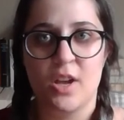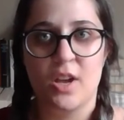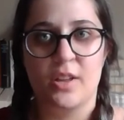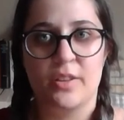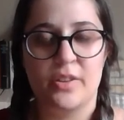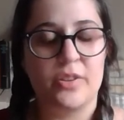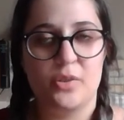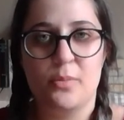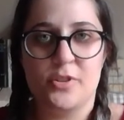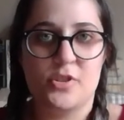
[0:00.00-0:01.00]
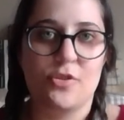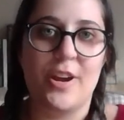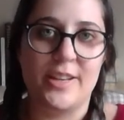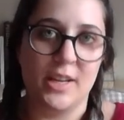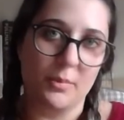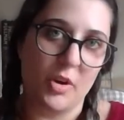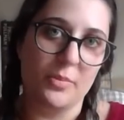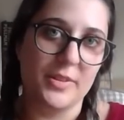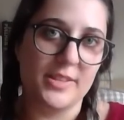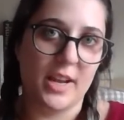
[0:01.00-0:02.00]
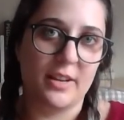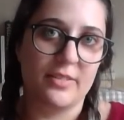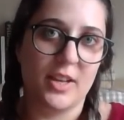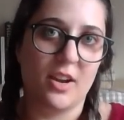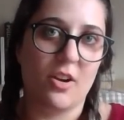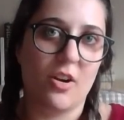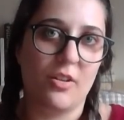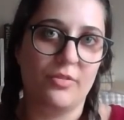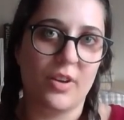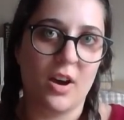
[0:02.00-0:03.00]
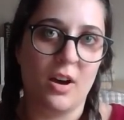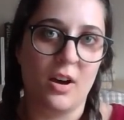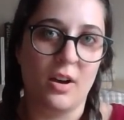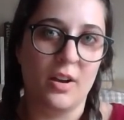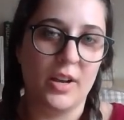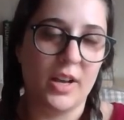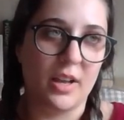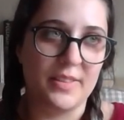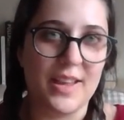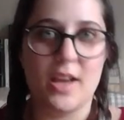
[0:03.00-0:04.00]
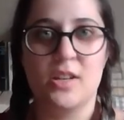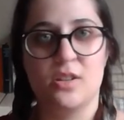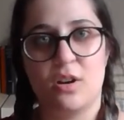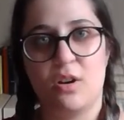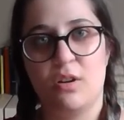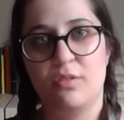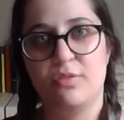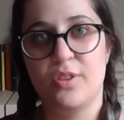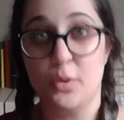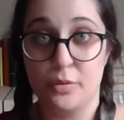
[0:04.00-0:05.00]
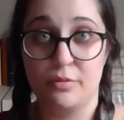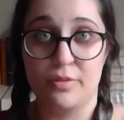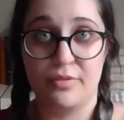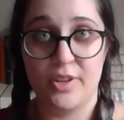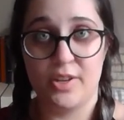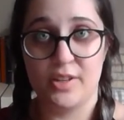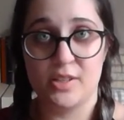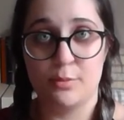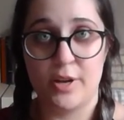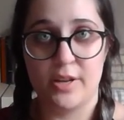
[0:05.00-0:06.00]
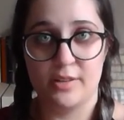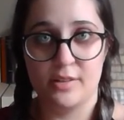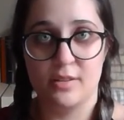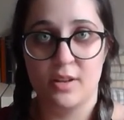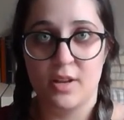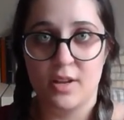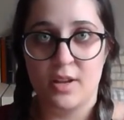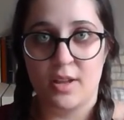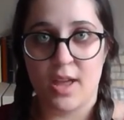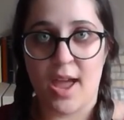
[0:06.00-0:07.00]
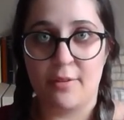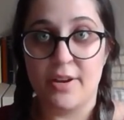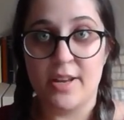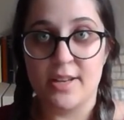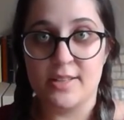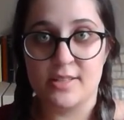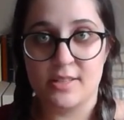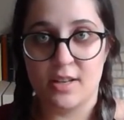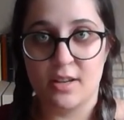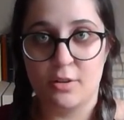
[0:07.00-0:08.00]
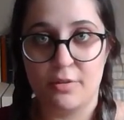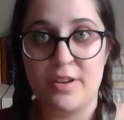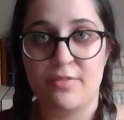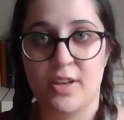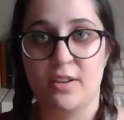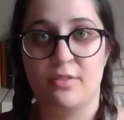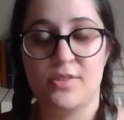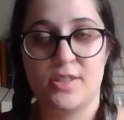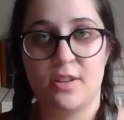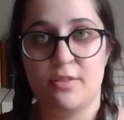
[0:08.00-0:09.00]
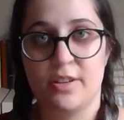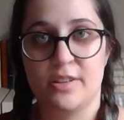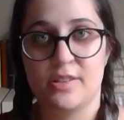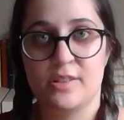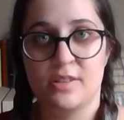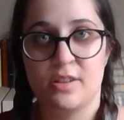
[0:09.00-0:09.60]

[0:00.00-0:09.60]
The two most striking moments I can think of are at the end of The Order of the Phoenix when Harry is grieving for Sirius